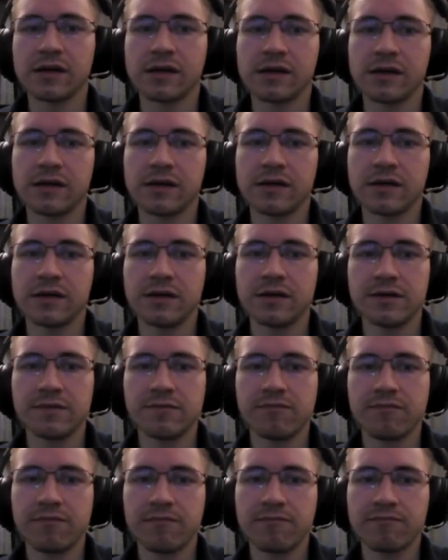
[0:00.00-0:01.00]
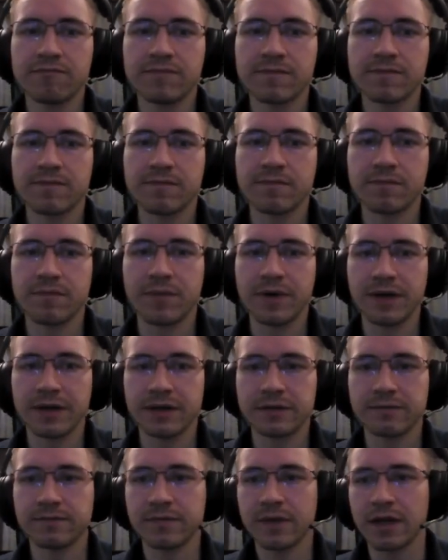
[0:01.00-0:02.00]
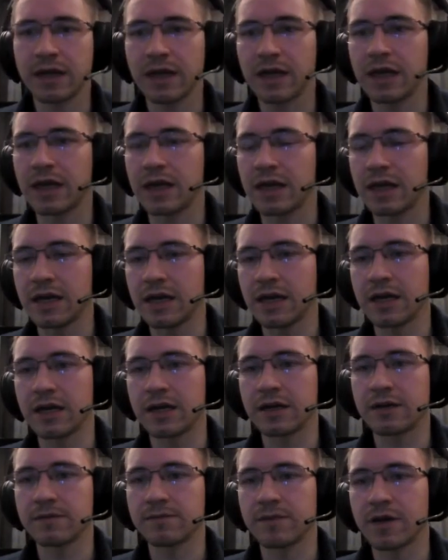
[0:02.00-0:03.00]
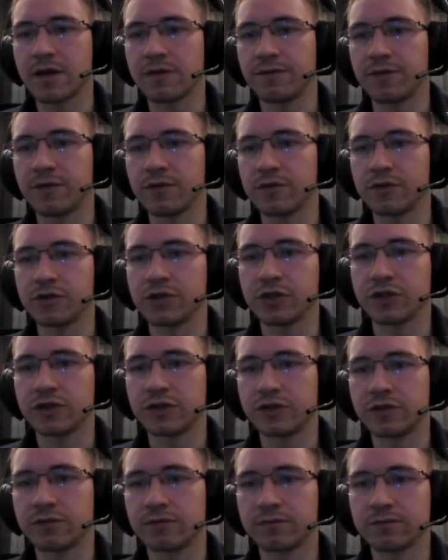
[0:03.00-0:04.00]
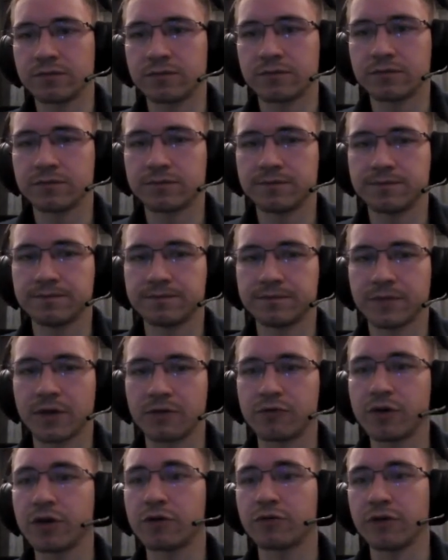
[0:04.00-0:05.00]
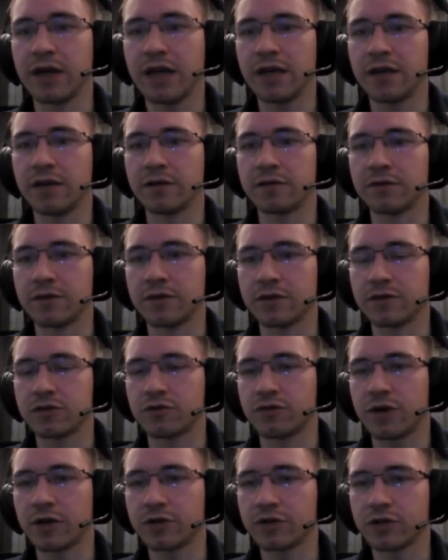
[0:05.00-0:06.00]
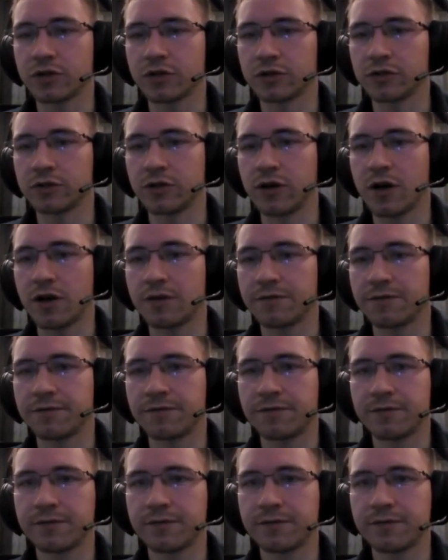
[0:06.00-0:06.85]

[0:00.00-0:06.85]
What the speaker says: But if you're just recreating the structure of